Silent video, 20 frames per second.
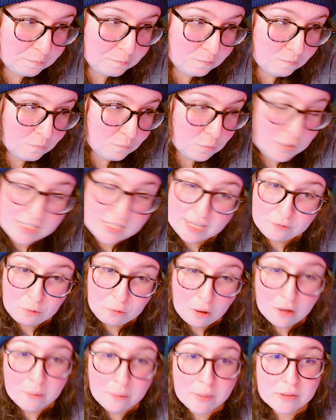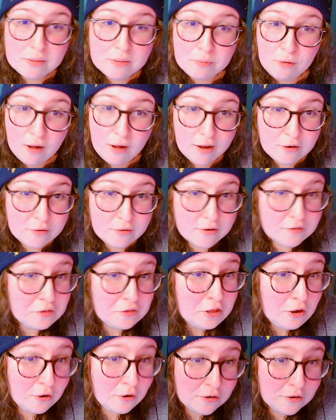Was I wrong about the Priory of
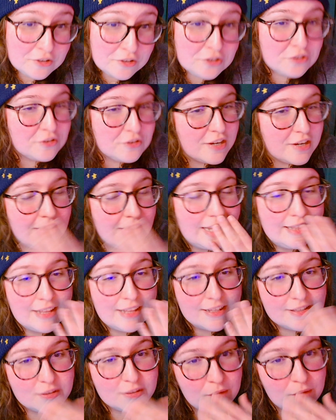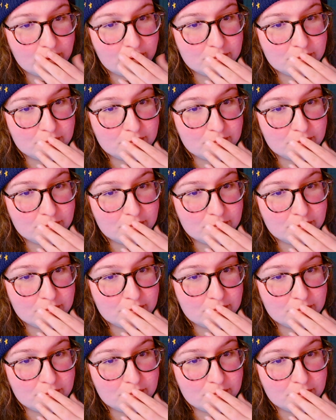the Orange Tree? Like, that's the one.